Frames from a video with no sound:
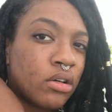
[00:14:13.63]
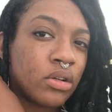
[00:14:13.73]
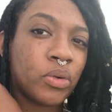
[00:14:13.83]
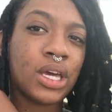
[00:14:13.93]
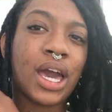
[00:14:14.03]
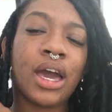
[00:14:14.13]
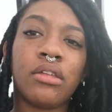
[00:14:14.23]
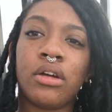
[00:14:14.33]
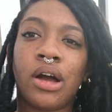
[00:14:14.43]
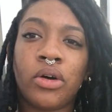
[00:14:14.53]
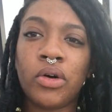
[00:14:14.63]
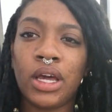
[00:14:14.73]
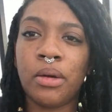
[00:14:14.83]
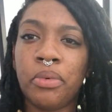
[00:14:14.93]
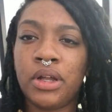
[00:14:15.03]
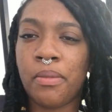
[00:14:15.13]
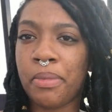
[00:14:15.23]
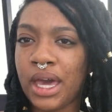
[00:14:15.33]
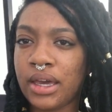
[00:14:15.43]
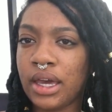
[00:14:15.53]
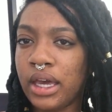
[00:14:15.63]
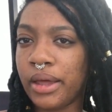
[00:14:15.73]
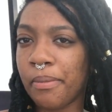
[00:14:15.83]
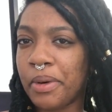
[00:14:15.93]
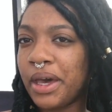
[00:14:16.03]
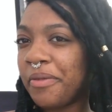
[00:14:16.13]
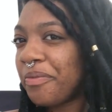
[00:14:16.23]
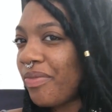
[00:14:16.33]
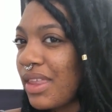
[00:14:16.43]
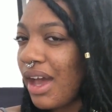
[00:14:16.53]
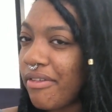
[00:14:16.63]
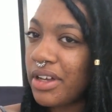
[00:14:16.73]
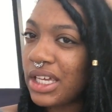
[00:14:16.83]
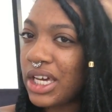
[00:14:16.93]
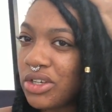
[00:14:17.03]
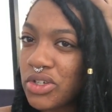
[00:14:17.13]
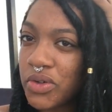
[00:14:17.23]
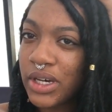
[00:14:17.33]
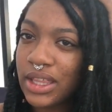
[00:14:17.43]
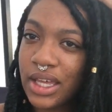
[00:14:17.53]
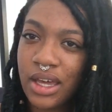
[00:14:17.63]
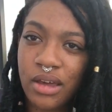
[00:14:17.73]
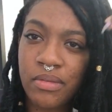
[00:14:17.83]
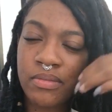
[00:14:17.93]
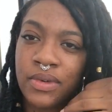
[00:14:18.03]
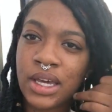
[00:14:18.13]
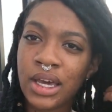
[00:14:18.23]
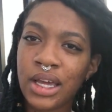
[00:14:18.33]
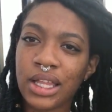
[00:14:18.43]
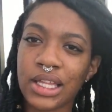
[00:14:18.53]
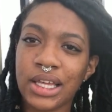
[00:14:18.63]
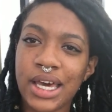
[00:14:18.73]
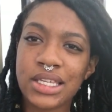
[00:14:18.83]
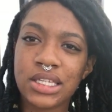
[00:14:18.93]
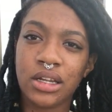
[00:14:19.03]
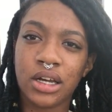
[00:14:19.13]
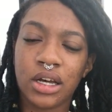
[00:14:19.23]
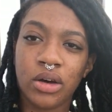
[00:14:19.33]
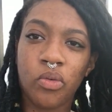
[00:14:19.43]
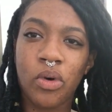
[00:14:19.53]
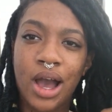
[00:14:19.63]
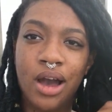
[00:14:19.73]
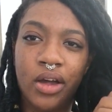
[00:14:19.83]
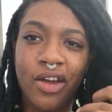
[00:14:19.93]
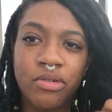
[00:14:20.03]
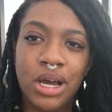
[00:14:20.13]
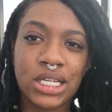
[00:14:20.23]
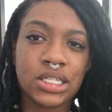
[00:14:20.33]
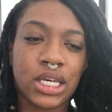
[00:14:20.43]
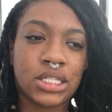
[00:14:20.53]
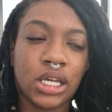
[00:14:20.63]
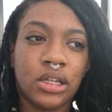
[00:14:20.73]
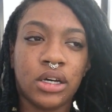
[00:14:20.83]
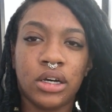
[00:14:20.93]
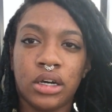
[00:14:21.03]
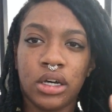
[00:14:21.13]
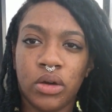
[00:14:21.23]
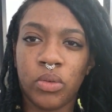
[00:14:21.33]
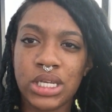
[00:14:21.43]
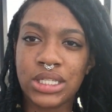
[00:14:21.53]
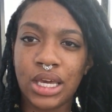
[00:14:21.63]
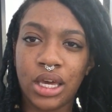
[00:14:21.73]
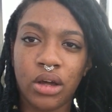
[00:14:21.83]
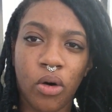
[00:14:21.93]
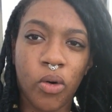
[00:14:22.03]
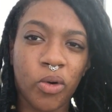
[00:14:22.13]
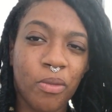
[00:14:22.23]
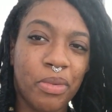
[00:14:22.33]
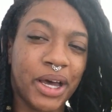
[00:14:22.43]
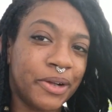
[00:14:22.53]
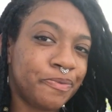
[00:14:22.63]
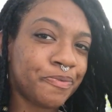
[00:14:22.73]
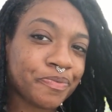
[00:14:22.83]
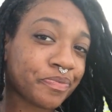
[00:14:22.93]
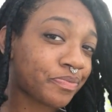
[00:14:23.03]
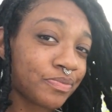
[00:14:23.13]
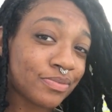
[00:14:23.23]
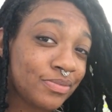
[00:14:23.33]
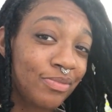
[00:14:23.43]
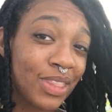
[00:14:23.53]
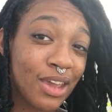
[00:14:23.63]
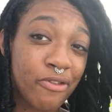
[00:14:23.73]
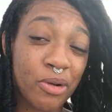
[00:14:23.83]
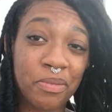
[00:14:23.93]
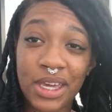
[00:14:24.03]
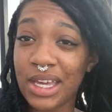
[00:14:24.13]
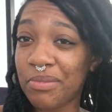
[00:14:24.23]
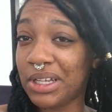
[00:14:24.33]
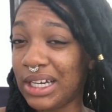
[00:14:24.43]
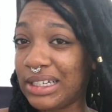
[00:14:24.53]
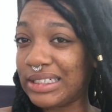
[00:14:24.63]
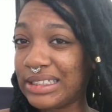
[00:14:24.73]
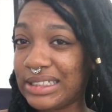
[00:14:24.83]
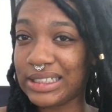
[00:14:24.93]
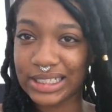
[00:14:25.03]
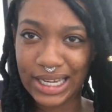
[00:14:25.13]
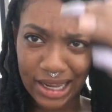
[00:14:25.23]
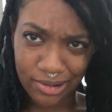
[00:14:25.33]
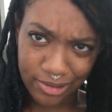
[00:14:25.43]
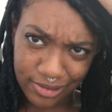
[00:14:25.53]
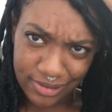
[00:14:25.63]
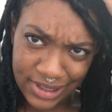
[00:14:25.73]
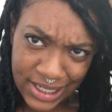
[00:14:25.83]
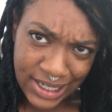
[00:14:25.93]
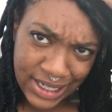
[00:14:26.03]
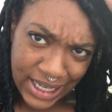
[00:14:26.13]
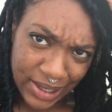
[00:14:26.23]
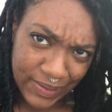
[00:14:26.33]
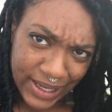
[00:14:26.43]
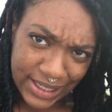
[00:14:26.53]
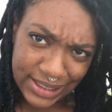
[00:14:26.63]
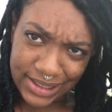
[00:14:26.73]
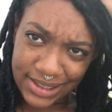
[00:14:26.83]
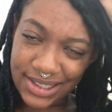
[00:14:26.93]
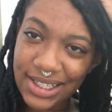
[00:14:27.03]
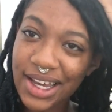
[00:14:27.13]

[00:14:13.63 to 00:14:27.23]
or the week after I'll go ahead and put them back in but I really enjoyed them they lasted a good while and everybody says they look good once they get old but for me, I'm like, ooh, I don't, I don't like this.